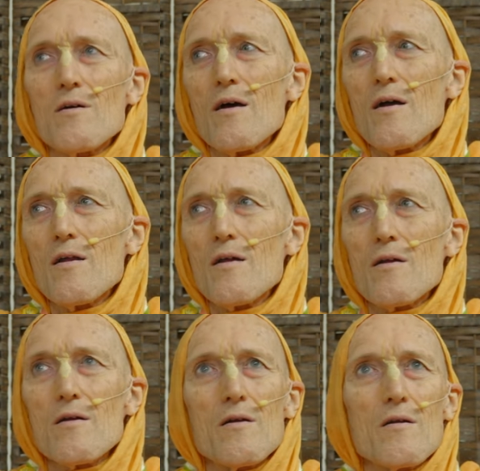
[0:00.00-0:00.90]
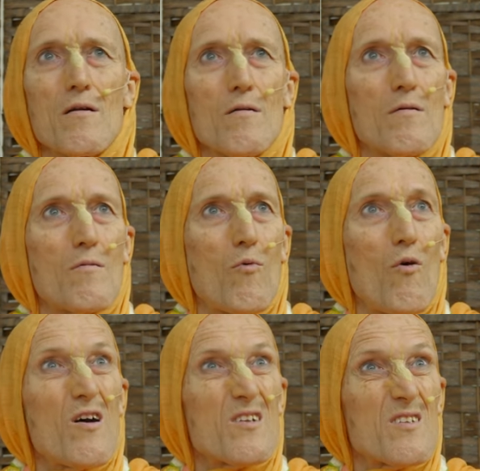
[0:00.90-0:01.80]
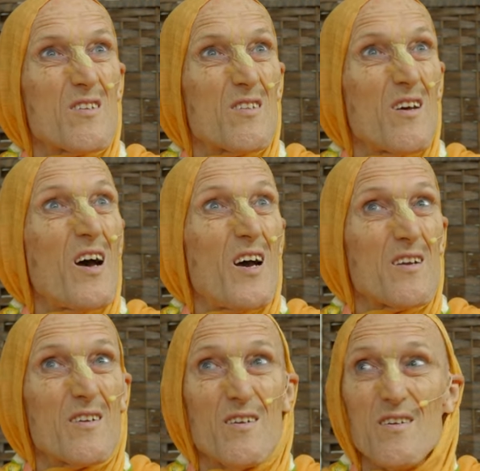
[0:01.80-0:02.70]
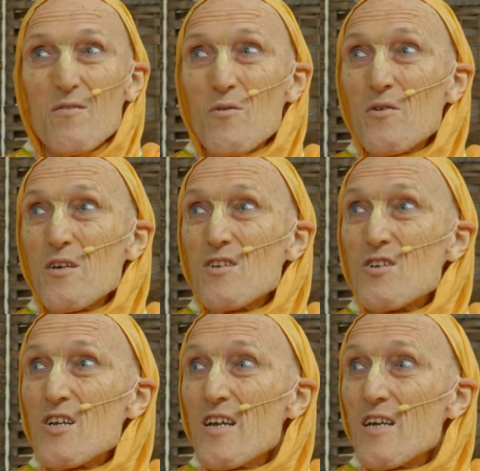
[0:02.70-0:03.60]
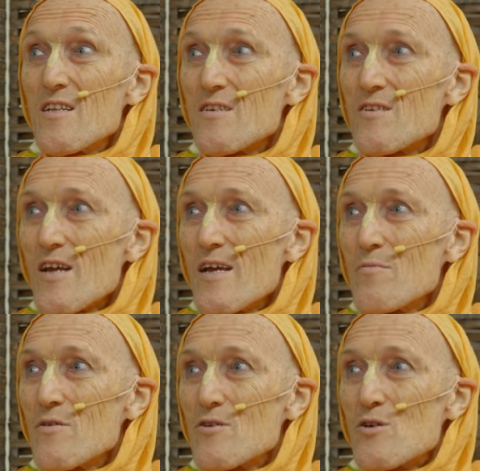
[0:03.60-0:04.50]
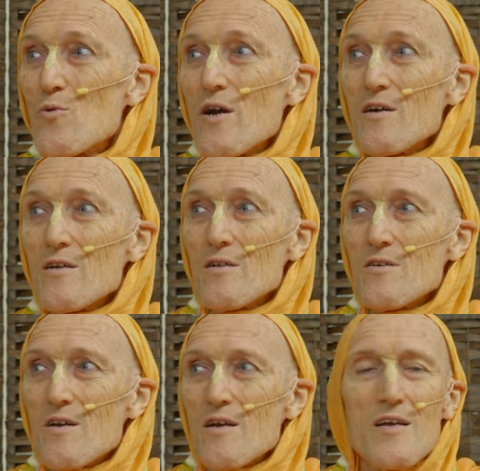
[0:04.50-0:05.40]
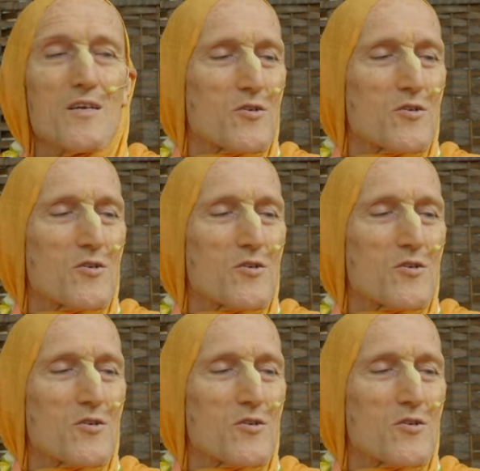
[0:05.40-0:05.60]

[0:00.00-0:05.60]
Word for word: And uh, What's that? Uh, we could see the same squiggles that he